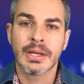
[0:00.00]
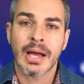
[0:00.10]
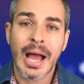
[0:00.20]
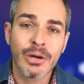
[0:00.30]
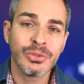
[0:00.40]

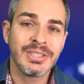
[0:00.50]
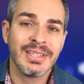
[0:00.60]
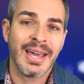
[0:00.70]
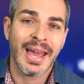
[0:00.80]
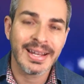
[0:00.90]
Audi
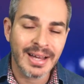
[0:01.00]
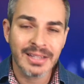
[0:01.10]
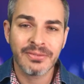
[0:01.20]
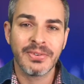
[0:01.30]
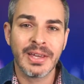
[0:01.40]
had
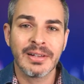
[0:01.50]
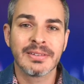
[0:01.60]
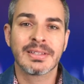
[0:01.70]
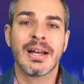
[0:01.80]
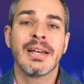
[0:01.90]

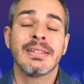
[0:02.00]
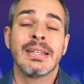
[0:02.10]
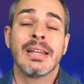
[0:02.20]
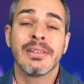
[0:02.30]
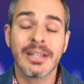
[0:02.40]
unveiled an
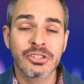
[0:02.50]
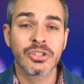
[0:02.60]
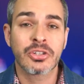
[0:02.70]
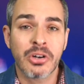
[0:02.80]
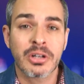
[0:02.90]

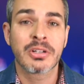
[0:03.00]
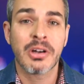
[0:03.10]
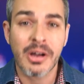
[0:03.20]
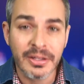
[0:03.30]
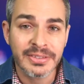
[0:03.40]
electric car
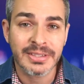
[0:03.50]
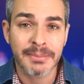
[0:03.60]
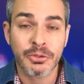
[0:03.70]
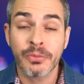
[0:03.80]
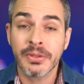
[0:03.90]

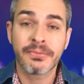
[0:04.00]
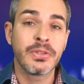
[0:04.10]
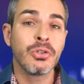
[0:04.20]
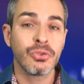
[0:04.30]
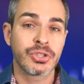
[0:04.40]
concept of the
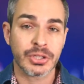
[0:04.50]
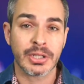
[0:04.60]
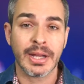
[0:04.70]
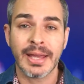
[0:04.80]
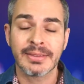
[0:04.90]

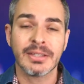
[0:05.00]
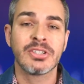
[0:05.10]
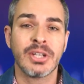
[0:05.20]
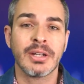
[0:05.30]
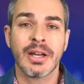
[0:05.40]
future at the
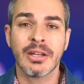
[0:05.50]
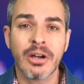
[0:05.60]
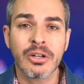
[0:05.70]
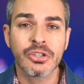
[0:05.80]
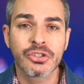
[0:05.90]
Shanghai
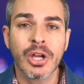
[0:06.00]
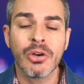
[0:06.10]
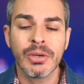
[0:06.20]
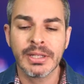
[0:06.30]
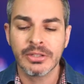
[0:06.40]
Auto
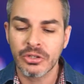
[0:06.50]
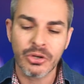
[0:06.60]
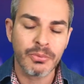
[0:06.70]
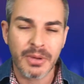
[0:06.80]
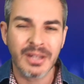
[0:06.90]
Show. And, you
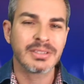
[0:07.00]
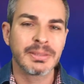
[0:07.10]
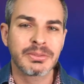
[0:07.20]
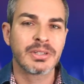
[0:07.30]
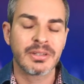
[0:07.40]
know,
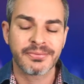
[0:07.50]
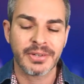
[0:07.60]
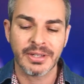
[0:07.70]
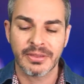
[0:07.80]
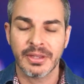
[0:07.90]
concepts are a
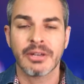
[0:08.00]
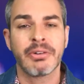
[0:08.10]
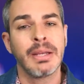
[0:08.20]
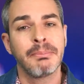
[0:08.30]
funny thing, right?